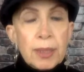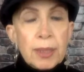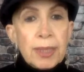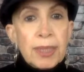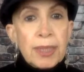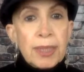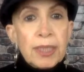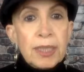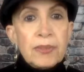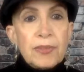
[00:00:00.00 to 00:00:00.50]

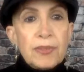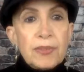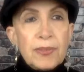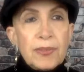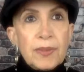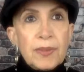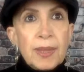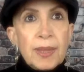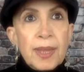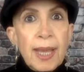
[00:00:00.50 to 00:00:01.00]
if
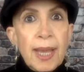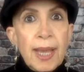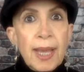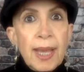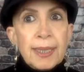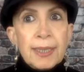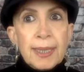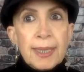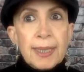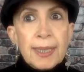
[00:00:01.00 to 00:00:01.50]
that
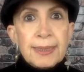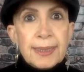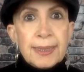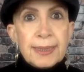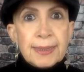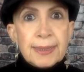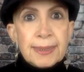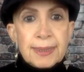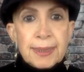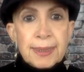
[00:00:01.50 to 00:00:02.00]

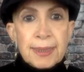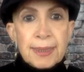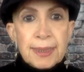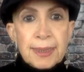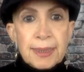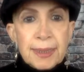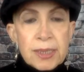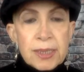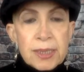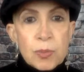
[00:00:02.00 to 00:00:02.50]
identity
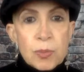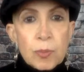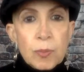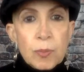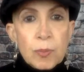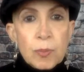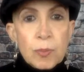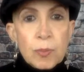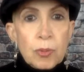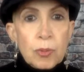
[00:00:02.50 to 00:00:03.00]
is
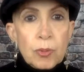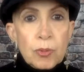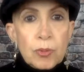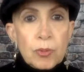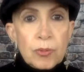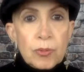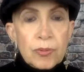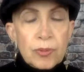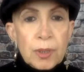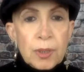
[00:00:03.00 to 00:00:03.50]

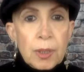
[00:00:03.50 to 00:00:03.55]
removed,